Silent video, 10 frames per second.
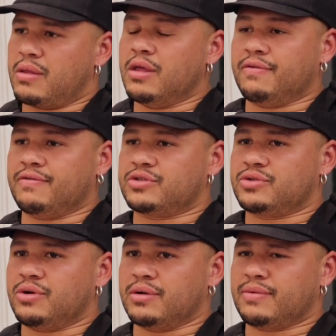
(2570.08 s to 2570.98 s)
No, for
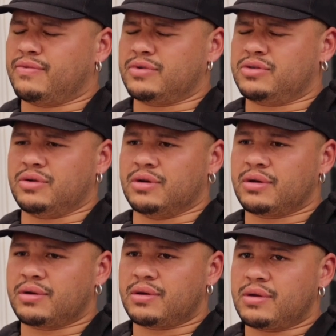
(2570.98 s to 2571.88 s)
sure.
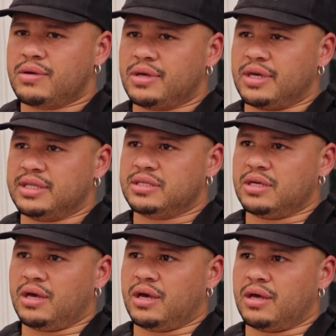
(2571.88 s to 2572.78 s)
It's
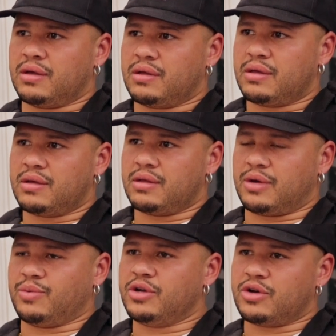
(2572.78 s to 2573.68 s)

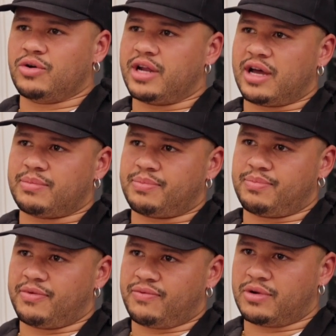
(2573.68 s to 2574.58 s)
like when you're going out
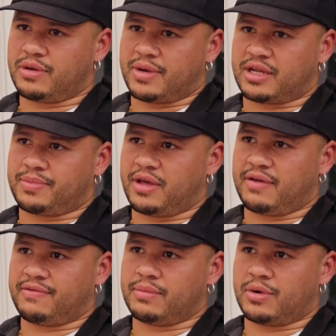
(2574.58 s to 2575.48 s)
before you're about to play a
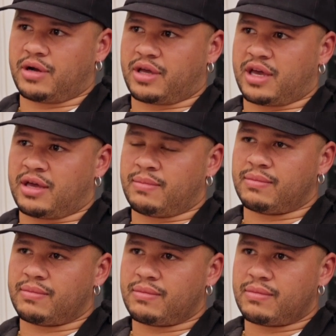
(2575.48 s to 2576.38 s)
football game,
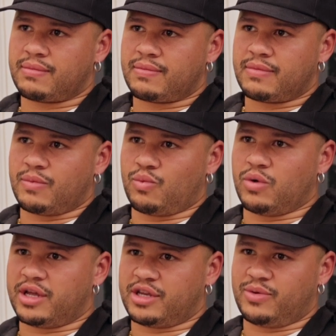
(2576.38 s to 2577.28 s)

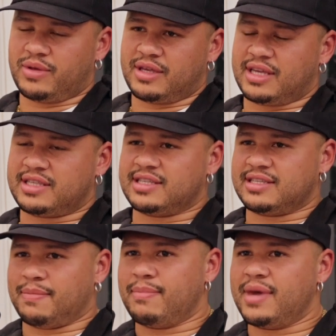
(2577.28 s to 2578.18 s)
it's
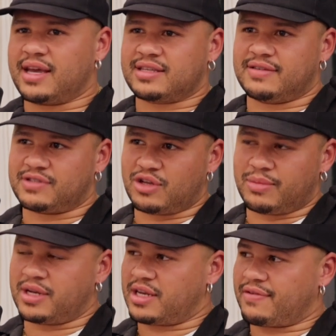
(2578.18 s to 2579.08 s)
just a mix of so
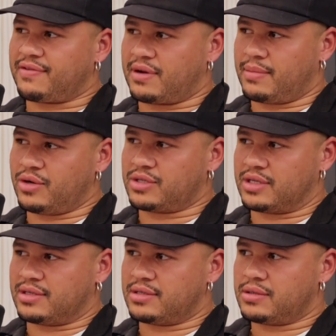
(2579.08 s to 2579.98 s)
many different emotions.